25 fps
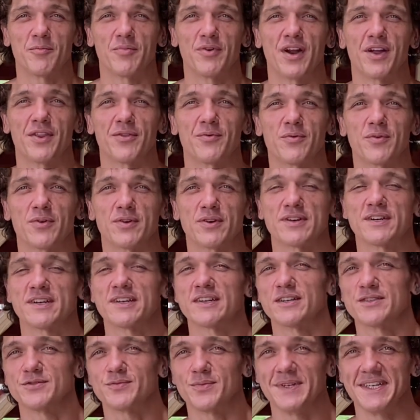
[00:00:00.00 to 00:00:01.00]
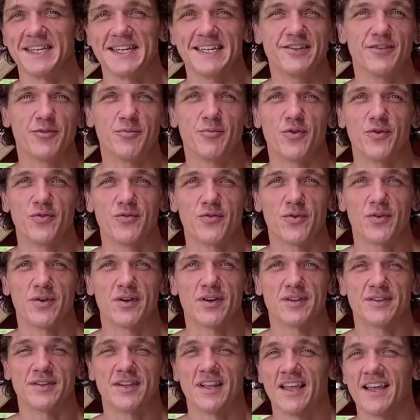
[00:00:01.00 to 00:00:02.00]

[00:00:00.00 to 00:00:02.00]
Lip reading: breath work. We need to move on.